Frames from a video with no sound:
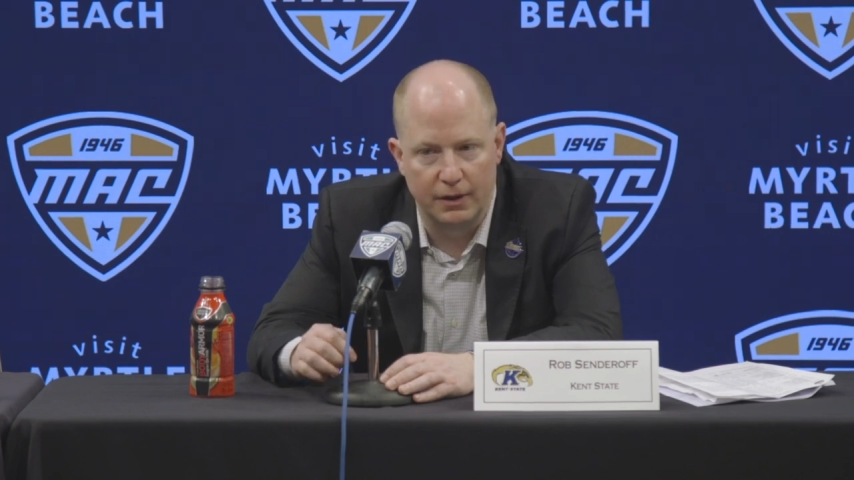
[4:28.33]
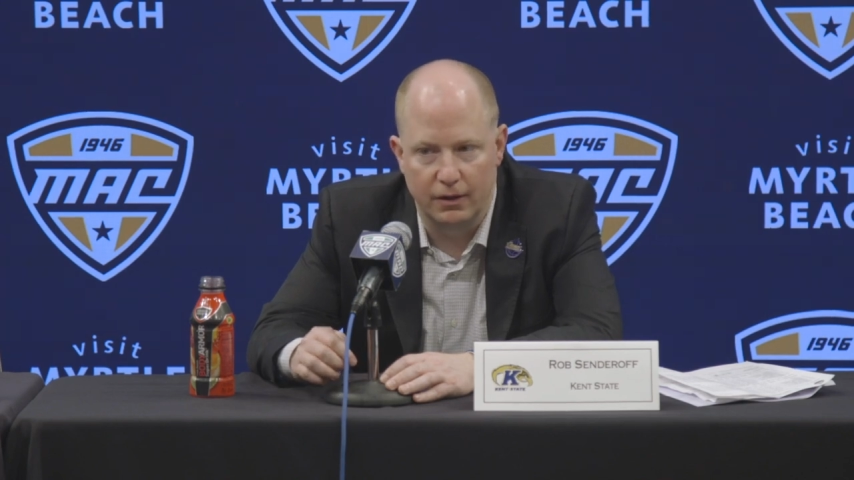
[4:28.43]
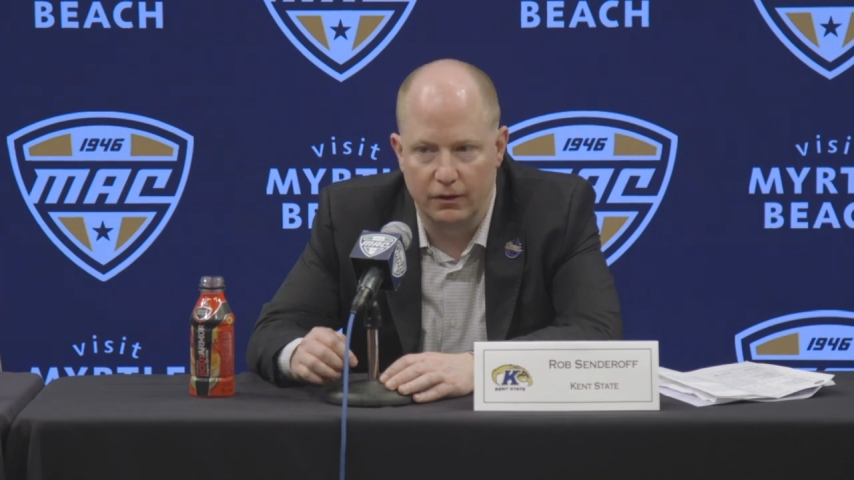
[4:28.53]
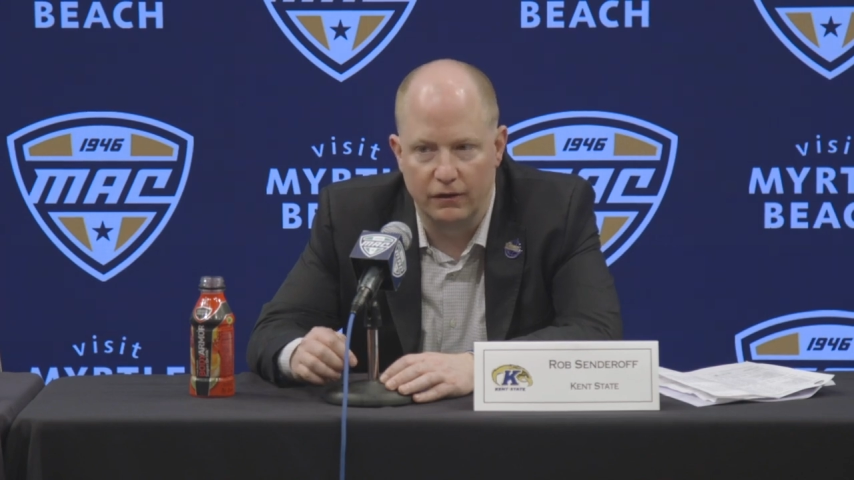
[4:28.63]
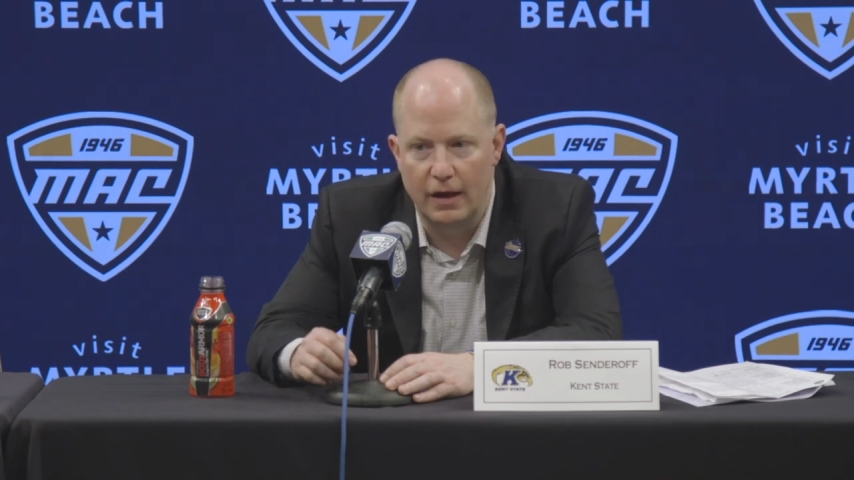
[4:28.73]

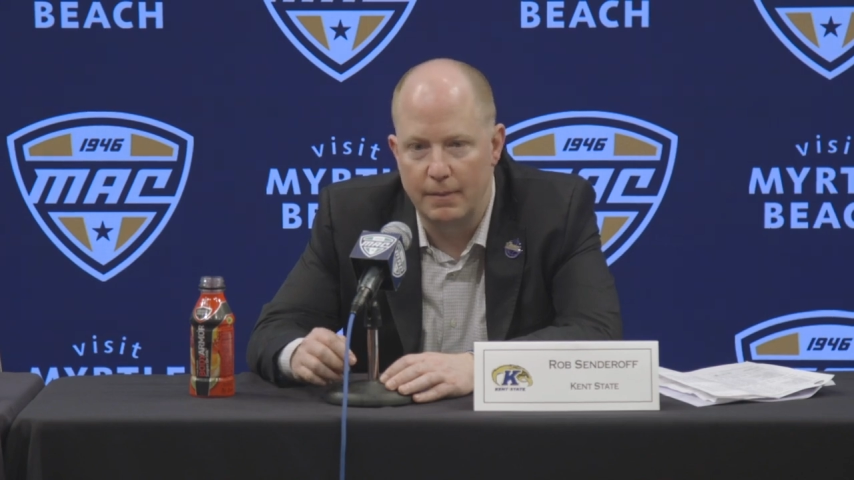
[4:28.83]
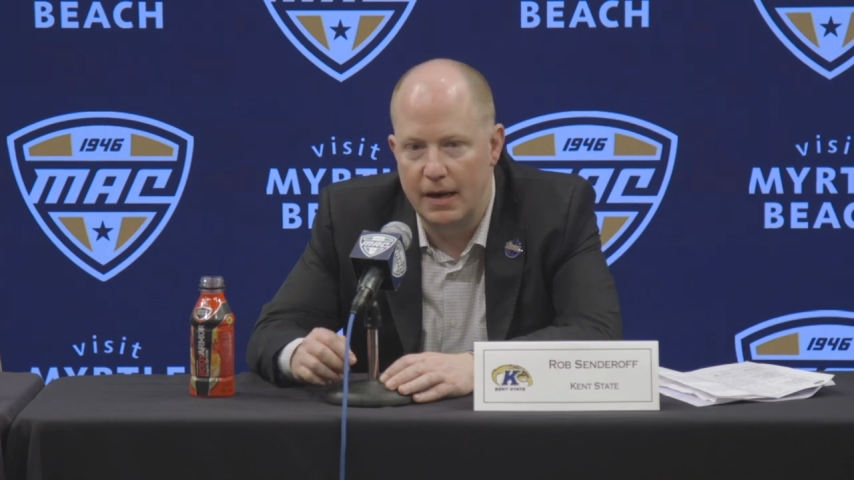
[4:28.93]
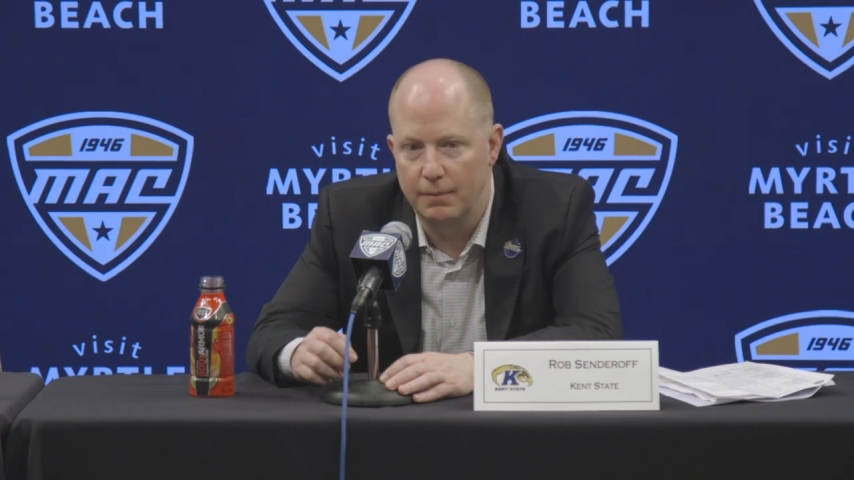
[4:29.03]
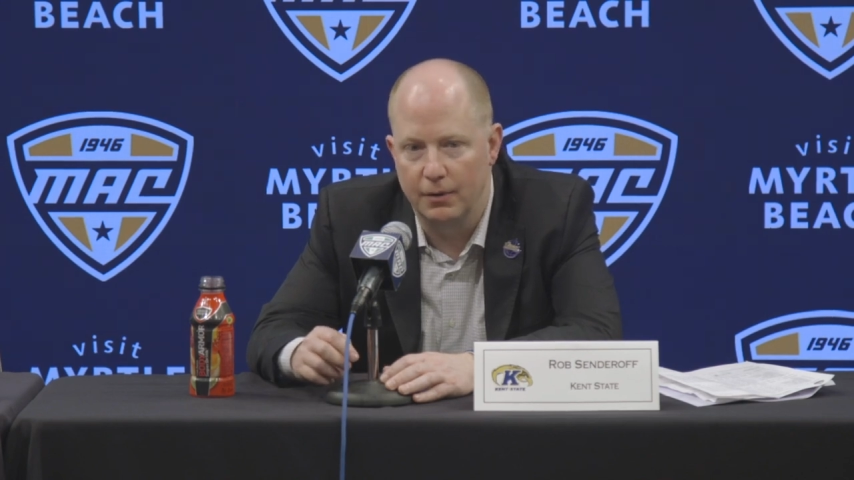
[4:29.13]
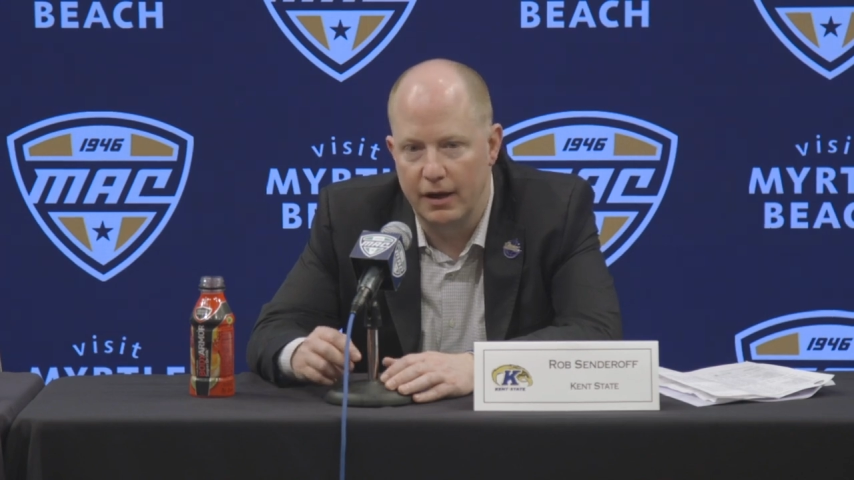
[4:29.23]
because they
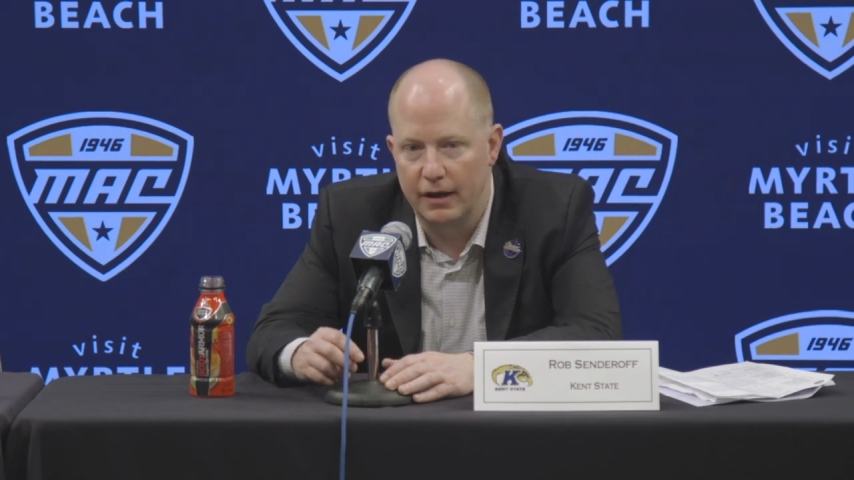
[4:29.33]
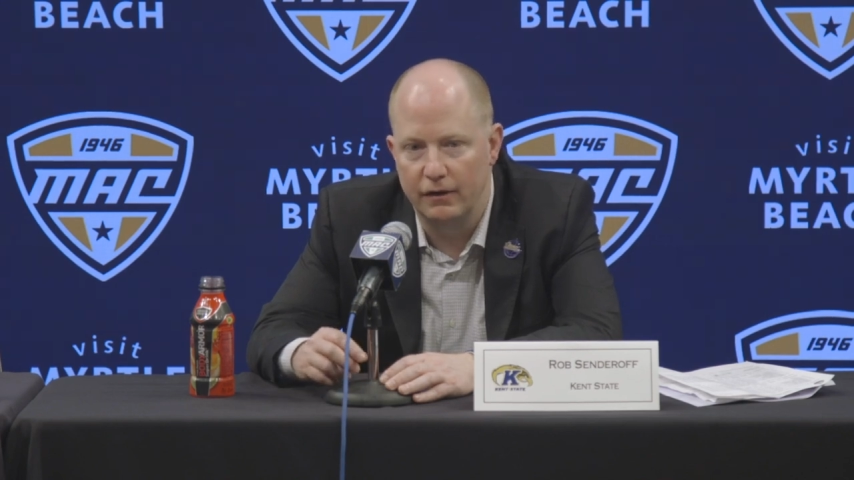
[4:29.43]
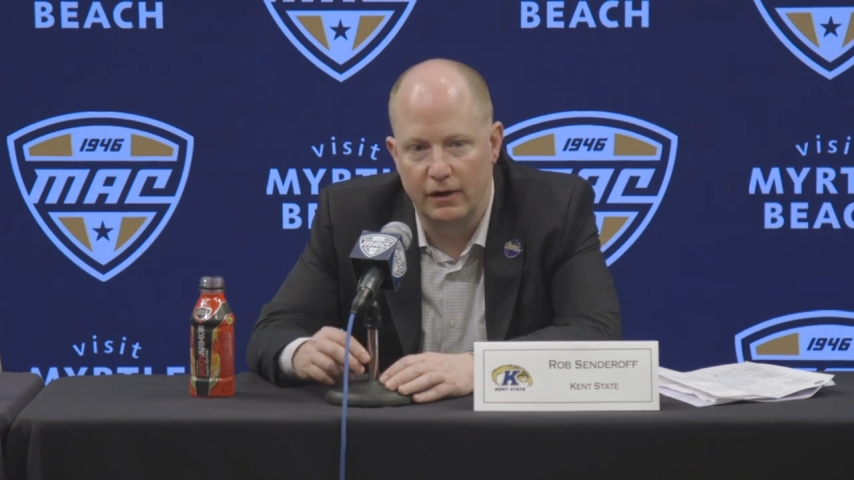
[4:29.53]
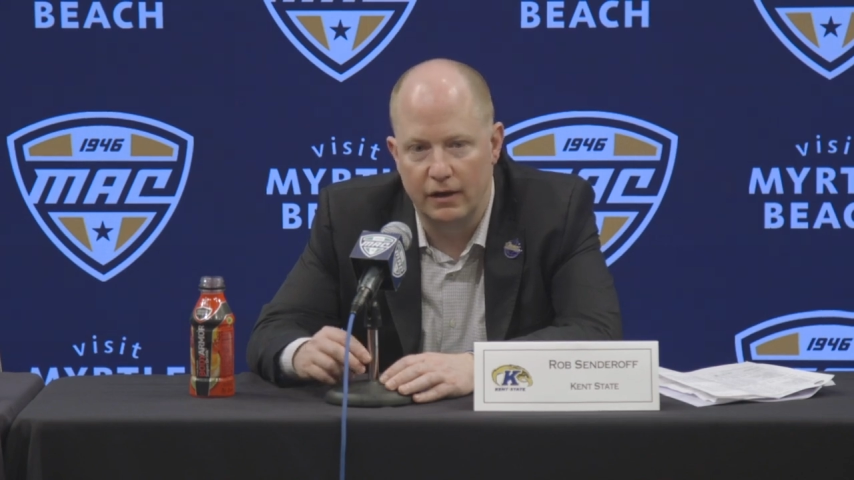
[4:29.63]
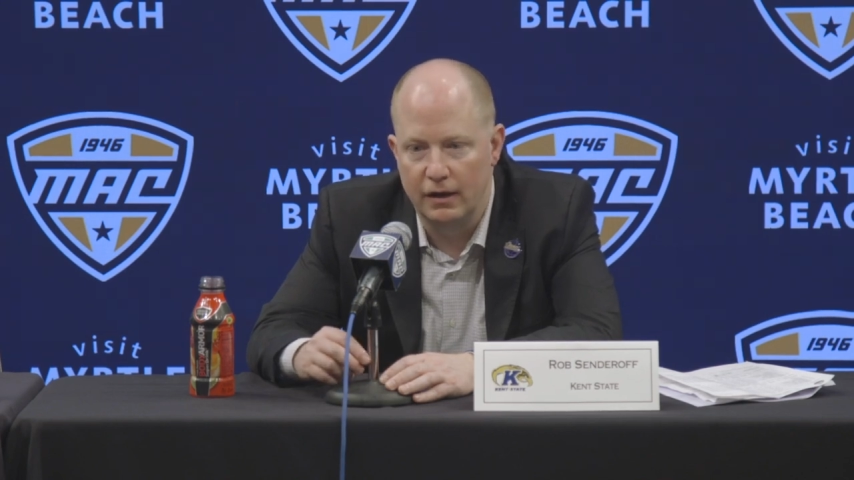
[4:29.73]
made
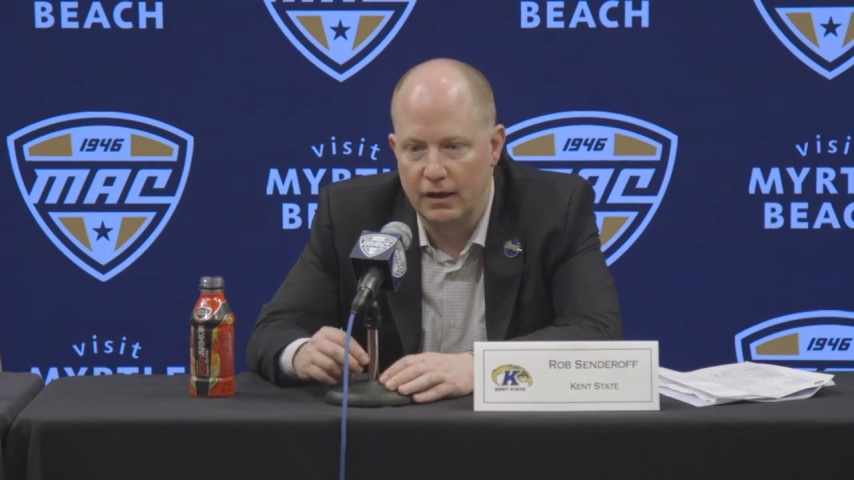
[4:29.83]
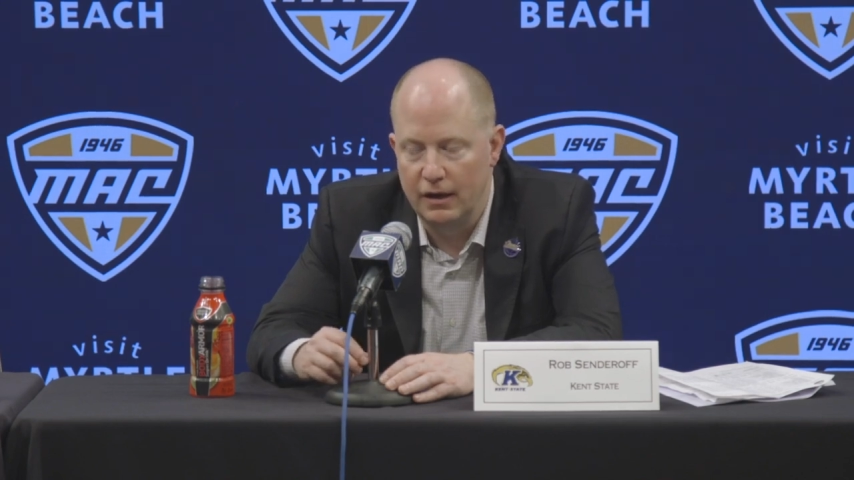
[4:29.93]
plays and